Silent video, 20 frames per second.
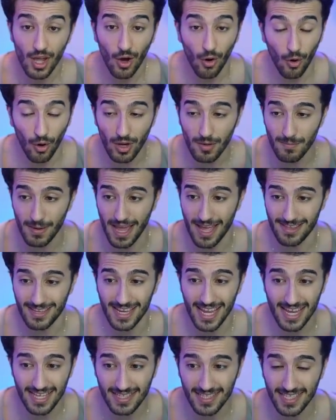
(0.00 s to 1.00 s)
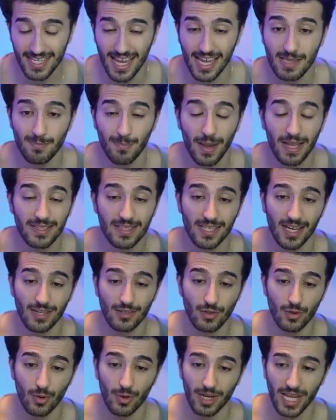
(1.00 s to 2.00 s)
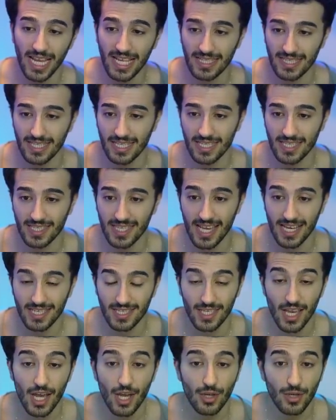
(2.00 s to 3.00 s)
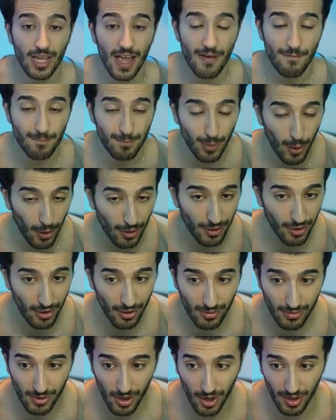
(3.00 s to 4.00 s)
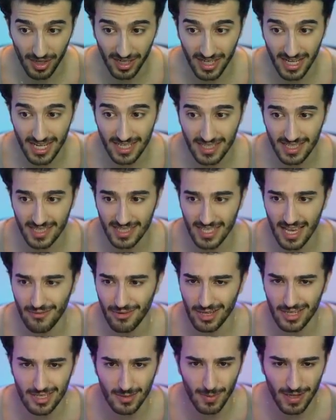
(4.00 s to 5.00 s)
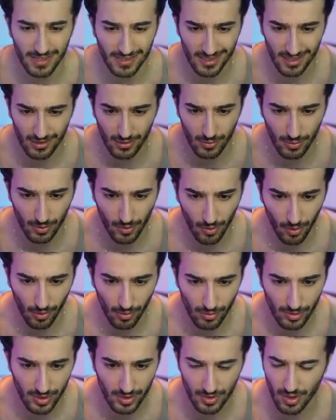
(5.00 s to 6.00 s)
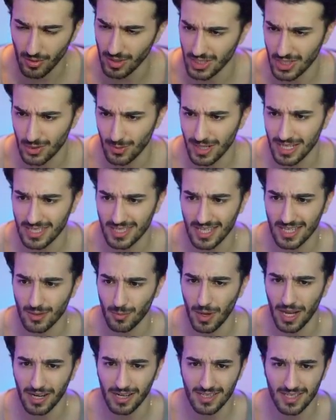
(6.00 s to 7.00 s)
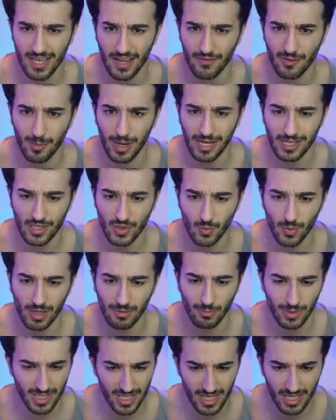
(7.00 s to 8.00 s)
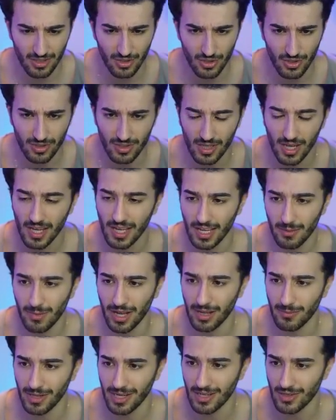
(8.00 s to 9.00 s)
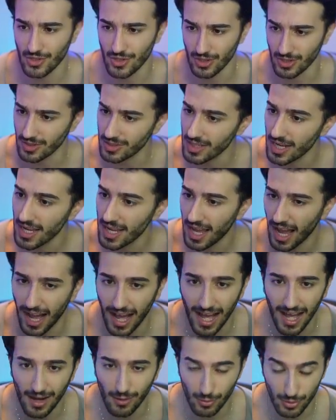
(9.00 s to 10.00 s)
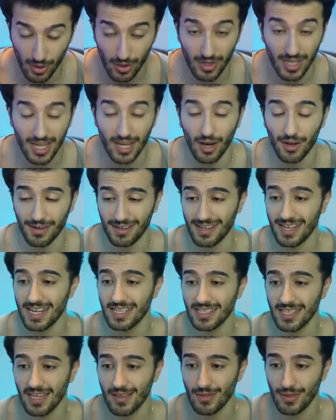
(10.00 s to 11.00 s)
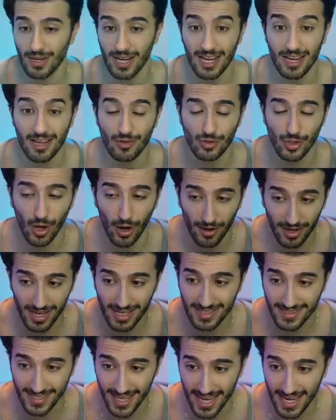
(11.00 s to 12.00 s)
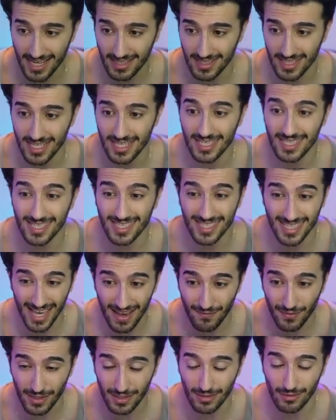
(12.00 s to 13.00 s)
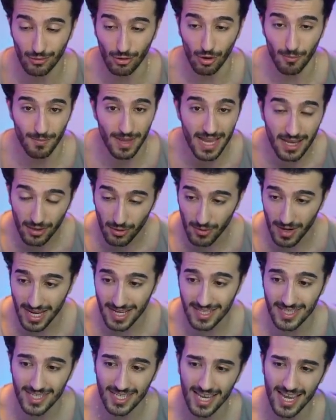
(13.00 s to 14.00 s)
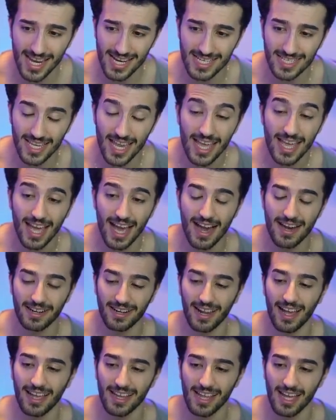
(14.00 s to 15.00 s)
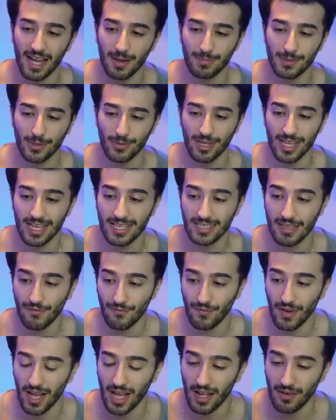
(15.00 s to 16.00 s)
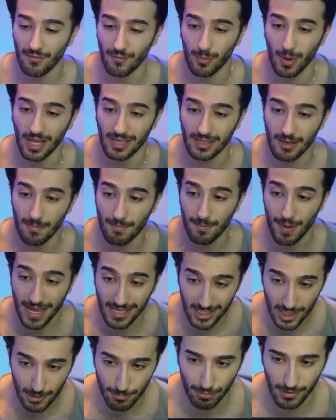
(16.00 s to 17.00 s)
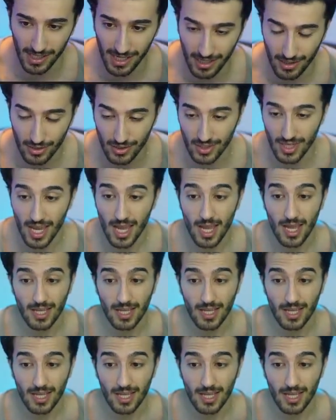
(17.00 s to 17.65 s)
Højbjerg, 88. Bentancur, 86. You have Porro on an 87. Is Bentancur old? No, he's 26. Why does he have a -1? Was he injured? Might have been injured. Udogia on an 83. Torres, 87. Romero, 88. And Raya up to an 85. While the bench players...